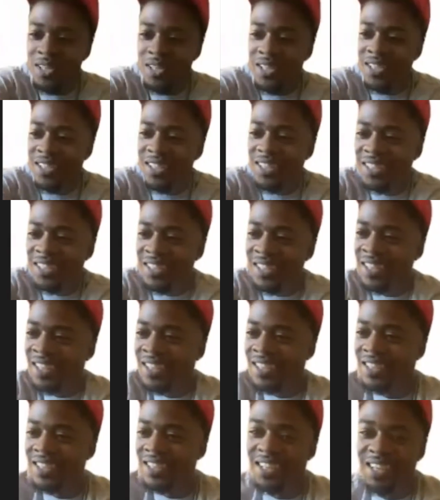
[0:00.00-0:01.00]
these niggas?
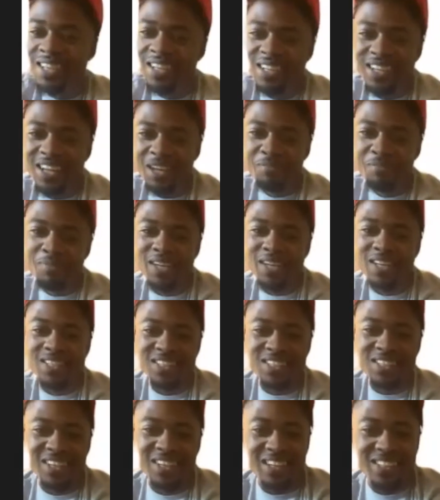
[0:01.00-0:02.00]
Then they beat us the
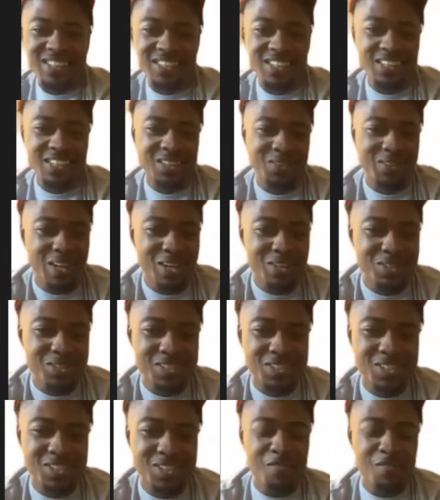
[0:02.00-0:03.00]
next year when I was a
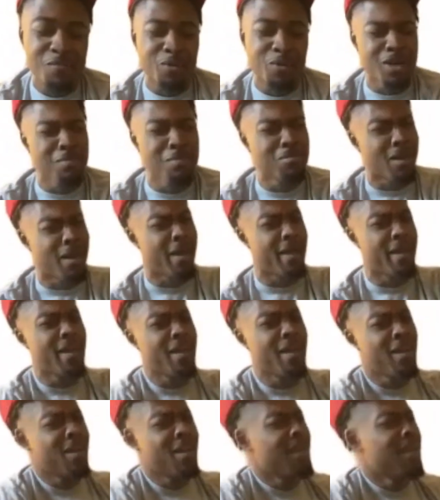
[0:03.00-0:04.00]
sophomore, and I'm like,
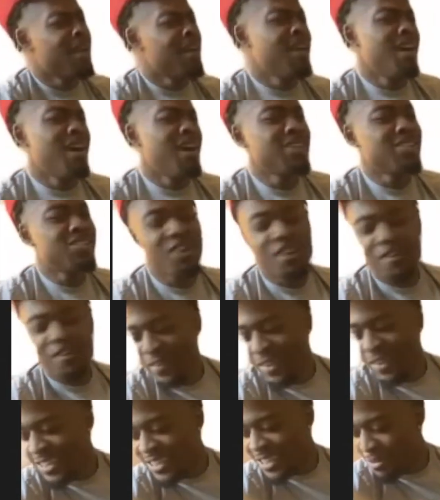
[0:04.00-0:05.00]
I started
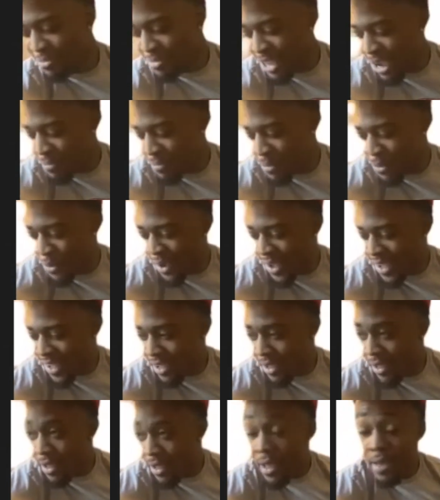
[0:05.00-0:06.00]
feeling some type of
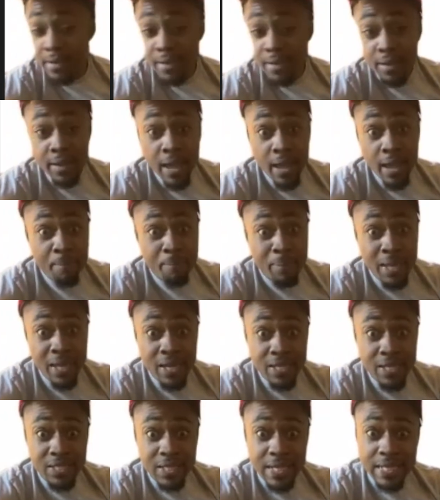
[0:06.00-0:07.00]
way. Then they beat
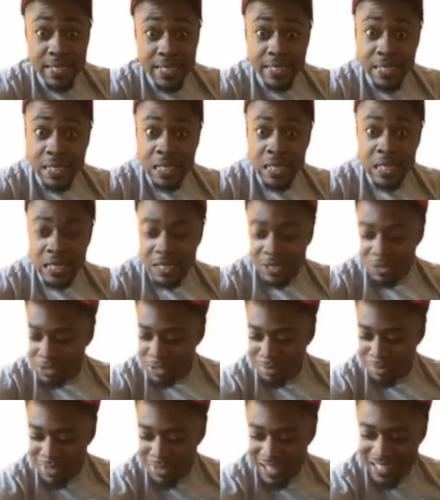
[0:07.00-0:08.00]
us again on
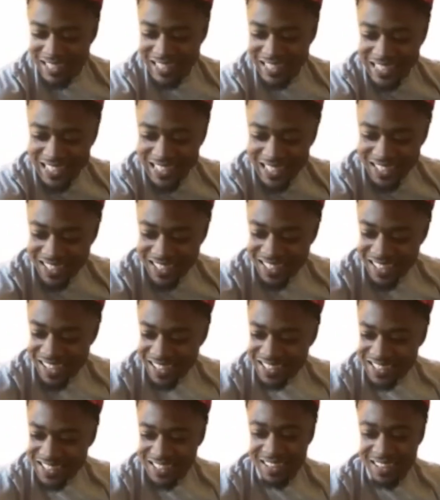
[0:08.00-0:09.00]
some lucky shit the
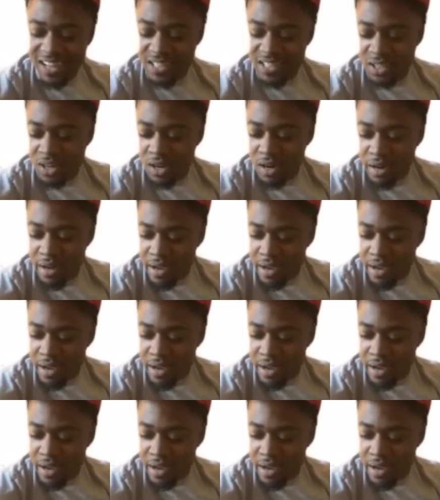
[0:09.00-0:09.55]
next year. I started